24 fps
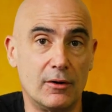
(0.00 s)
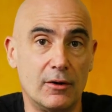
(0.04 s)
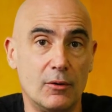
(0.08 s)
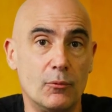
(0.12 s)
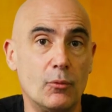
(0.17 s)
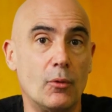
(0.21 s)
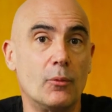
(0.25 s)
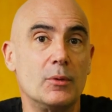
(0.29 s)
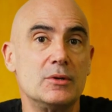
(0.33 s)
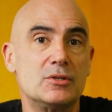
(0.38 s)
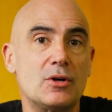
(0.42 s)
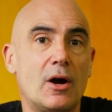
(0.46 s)
And
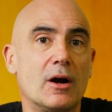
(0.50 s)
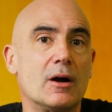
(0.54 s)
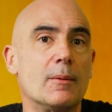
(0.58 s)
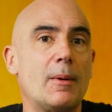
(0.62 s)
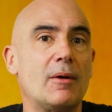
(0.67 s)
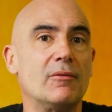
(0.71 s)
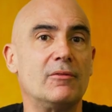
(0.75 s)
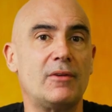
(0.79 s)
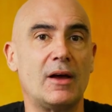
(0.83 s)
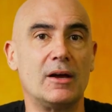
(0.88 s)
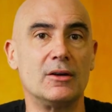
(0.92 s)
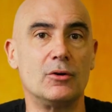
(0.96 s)
when we talk
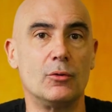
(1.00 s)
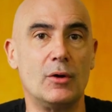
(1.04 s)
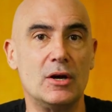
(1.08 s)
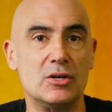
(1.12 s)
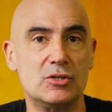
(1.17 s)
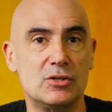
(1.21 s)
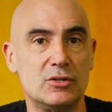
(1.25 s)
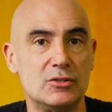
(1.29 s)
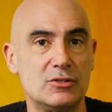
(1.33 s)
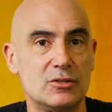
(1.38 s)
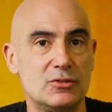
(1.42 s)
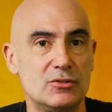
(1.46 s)
about
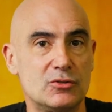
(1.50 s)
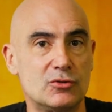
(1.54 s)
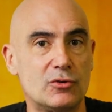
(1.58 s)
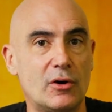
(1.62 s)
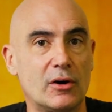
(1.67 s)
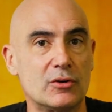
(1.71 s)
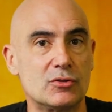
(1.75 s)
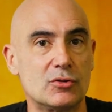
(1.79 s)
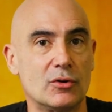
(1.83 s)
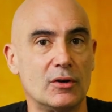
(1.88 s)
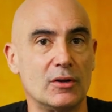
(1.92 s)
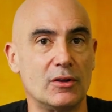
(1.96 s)
valuations and
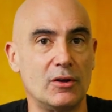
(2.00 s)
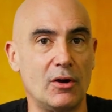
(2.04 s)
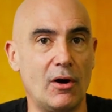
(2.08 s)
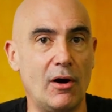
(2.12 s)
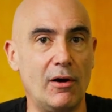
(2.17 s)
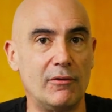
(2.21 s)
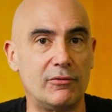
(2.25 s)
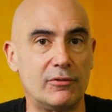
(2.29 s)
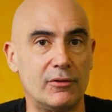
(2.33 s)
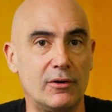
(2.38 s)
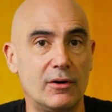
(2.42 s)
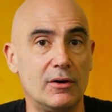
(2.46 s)
structuring the
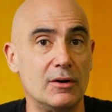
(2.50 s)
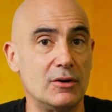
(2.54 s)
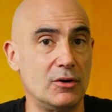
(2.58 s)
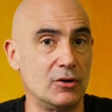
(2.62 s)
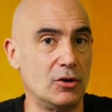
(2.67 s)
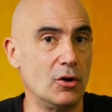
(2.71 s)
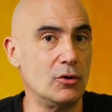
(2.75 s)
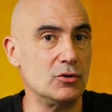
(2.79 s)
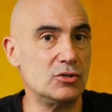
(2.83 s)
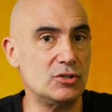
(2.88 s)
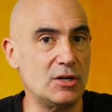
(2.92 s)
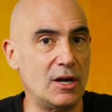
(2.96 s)
offer and
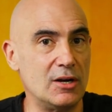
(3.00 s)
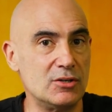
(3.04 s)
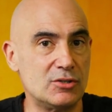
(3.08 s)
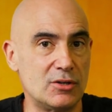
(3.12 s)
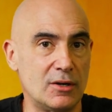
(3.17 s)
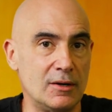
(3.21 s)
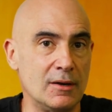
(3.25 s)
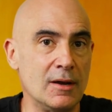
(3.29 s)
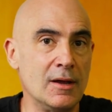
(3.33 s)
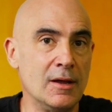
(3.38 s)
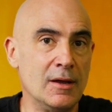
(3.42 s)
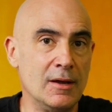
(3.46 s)

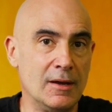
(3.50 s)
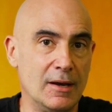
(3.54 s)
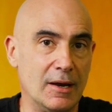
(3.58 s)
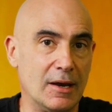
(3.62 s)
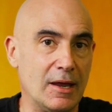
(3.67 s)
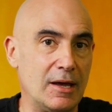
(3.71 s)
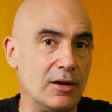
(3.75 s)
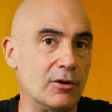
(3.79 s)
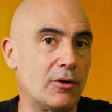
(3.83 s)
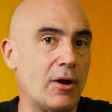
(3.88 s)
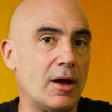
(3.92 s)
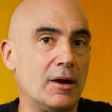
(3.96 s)
negotiation
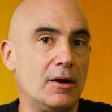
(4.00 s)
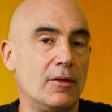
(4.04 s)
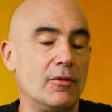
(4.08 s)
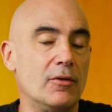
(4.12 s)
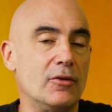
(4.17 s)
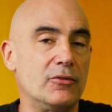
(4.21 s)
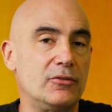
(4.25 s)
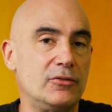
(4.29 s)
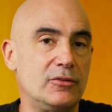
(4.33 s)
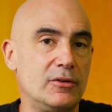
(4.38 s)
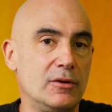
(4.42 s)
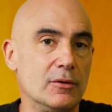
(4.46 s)
later on in the
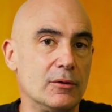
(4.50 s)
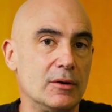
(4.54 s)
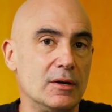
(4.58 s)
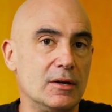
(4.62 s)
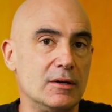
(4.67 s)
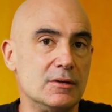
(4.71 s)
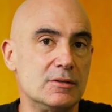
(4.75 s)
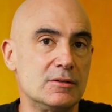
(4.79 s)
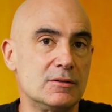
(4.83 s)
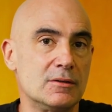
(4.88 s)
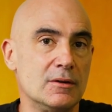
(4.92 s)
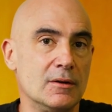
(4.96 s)

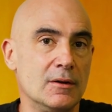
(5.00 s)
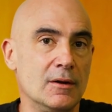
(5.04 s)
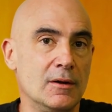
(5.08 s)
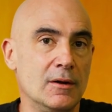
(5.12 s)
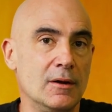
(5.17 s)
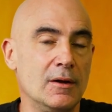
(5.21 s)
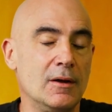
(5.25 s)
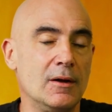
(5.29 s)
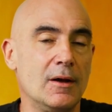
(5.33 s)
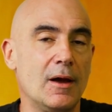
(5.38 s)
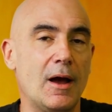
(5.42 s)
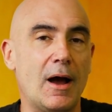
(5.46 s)
series,
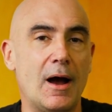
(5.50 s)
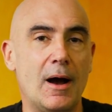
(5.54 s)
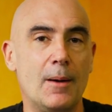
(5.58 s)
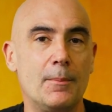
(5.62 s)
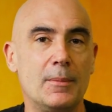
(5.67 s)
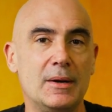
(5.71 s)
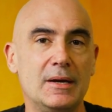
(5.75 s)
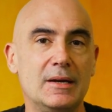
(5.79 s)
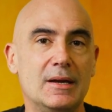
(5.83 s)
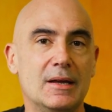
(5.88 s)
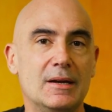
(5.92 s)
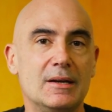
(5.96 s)
I'm
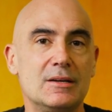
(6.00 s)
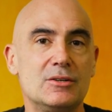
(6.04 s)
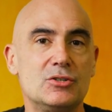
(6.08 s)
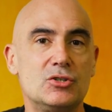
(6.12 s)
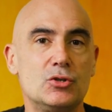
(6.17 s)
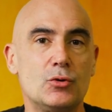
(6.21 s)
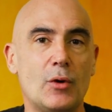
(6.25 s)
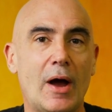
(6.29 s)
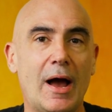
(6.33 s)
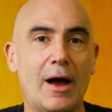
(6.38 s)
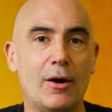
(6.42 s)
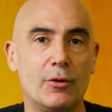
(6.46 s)
going to get
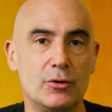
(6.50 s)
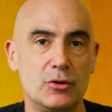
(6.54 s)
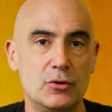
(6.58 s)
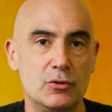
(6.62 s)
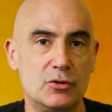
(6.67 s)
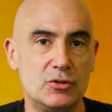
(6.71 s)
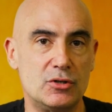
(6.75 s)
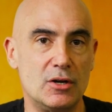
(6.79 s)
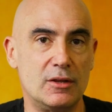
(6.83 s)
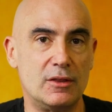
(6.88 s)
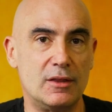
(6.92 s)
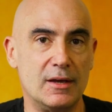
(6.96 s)
into how you
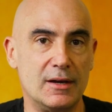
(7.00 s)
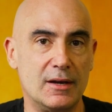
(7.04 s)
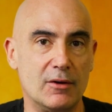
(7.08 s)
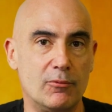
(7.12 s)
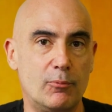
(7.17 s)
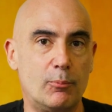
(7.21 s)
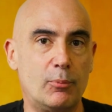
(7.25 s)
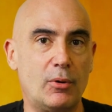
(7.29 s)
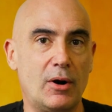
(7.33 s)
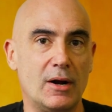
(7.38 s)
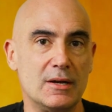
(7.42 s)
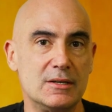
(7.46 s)
should think
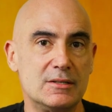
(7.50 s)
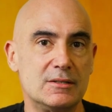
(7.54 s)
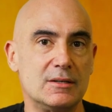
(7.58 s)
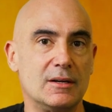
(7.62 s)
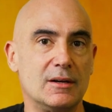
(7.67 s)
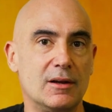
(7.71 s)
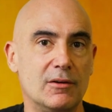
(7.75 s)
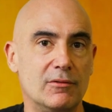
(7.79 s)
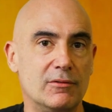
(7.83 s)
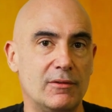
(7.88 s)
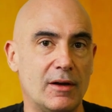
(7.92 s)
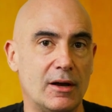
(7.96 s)
of
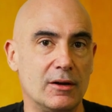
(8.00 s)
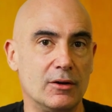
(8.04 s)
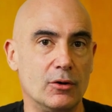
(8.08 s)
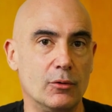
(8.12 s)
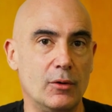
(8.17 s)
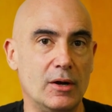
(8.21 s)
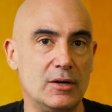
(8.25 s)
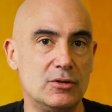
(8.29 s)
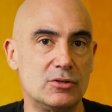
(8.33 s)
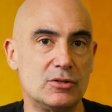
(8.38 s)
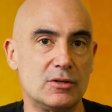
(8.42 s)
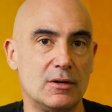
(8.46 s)
pricing and
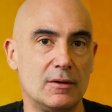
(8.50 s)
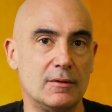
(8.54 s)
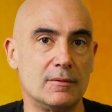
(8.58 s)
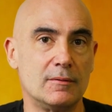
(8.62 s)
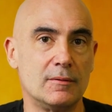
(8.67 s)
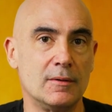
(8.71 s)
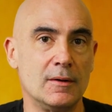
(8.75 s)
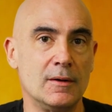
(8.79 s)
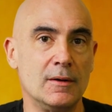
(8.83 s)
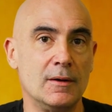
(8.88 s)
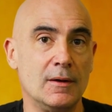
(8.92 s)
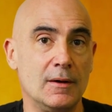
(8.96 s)
valuation
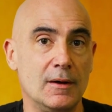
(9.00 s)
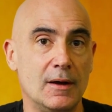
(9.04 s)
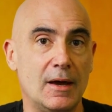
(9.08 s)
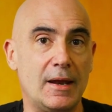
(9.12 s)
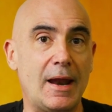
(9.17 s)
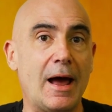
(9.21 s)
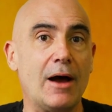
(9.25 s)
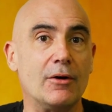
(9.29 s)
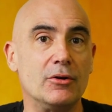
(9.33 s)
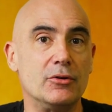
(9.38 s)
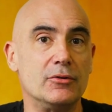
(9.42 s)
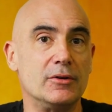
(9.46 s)
and
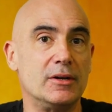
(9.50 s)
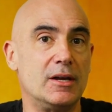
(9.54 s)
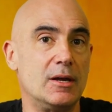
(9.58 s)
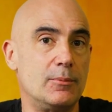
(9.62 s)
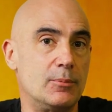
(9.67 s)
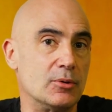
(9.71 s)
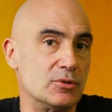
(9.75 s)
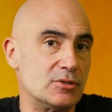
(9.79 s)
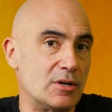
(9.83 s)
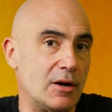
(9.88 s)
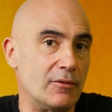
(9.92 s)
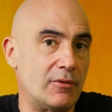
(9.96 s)
how you can keep
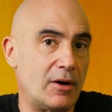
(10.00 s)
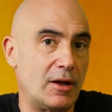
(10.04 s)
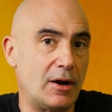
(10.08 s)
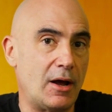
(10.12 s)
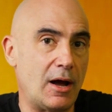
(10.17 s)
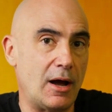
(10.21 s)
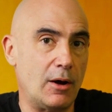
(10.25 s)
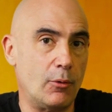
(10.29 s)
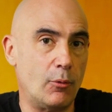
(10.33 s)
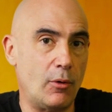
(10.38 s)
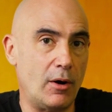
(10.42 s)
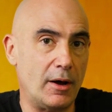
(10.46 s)
yourself out of
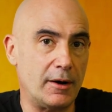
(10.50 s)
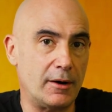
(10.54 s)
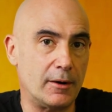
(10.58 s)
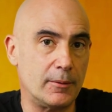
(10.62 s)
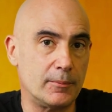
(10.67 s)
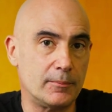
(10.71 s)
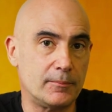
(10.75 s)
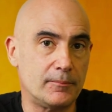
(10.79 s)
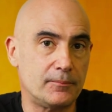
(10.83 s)
hot water.